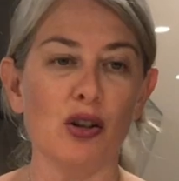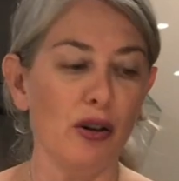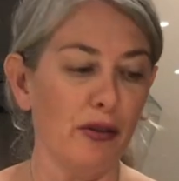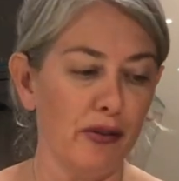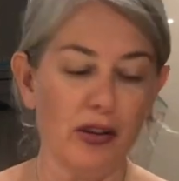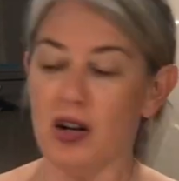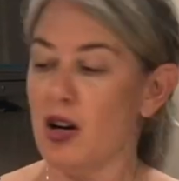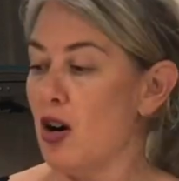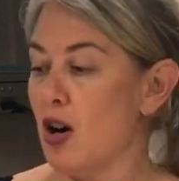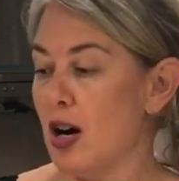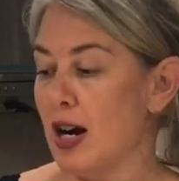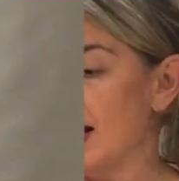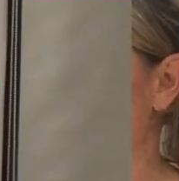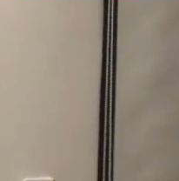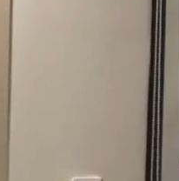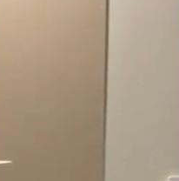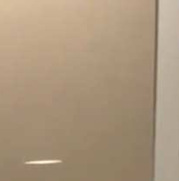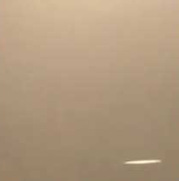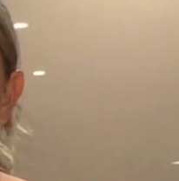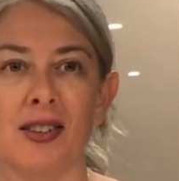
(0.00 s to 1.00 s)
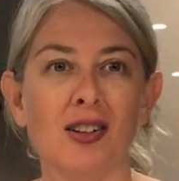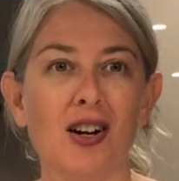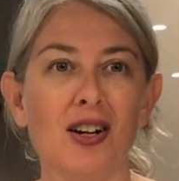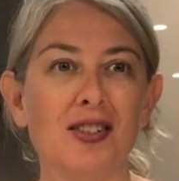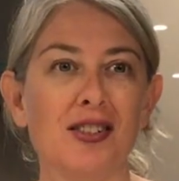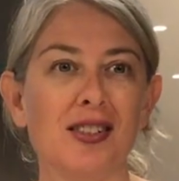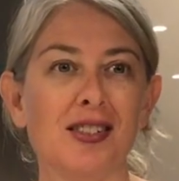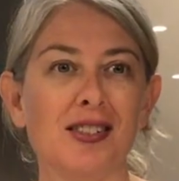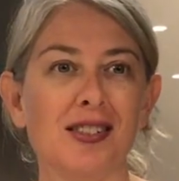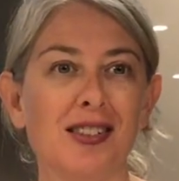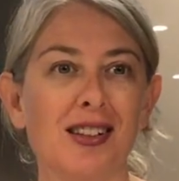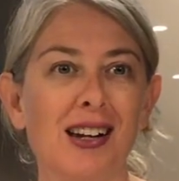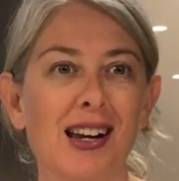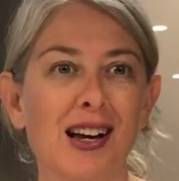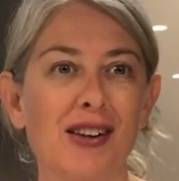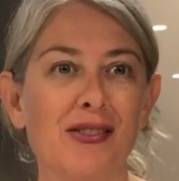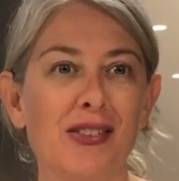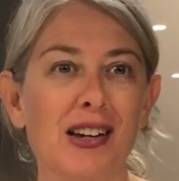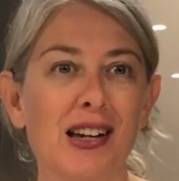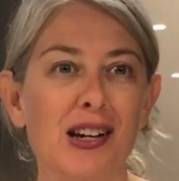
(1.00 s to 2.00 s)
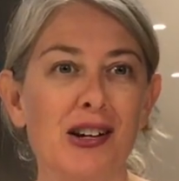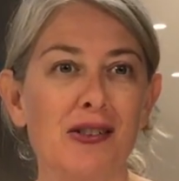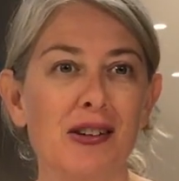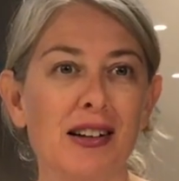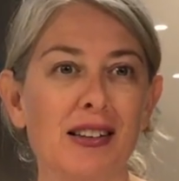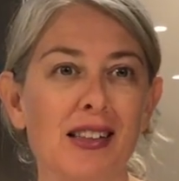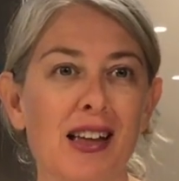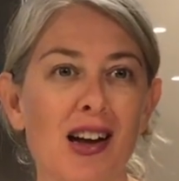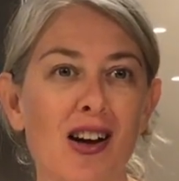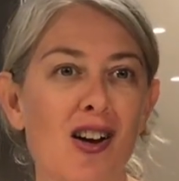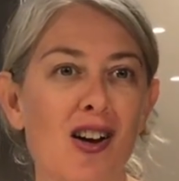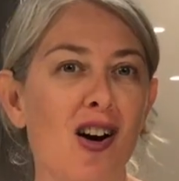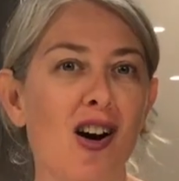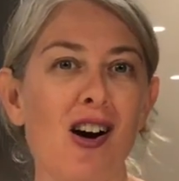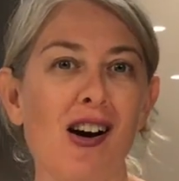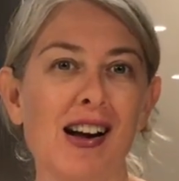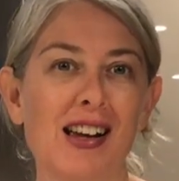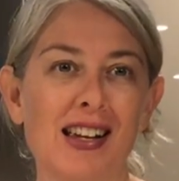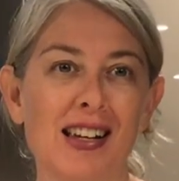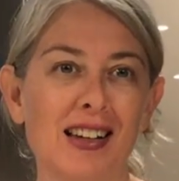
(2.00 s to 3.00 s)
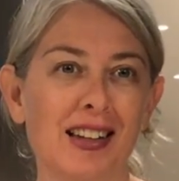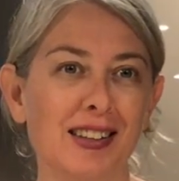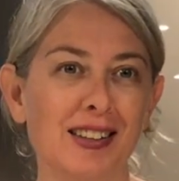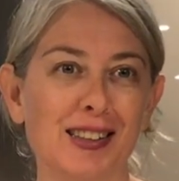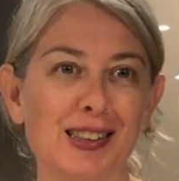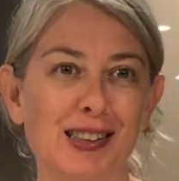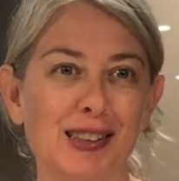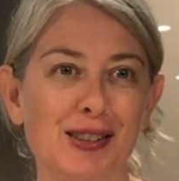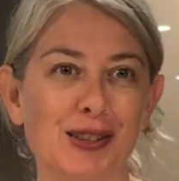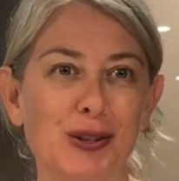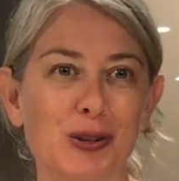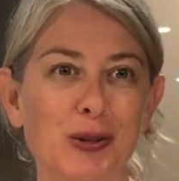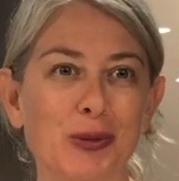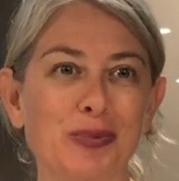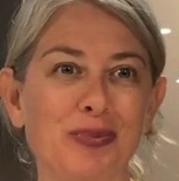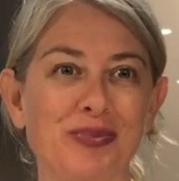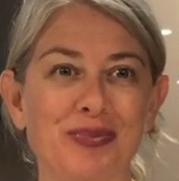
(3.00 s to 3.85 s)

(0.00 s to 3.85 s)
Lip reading: off at high heat. I just love hearing that high heat sizzle.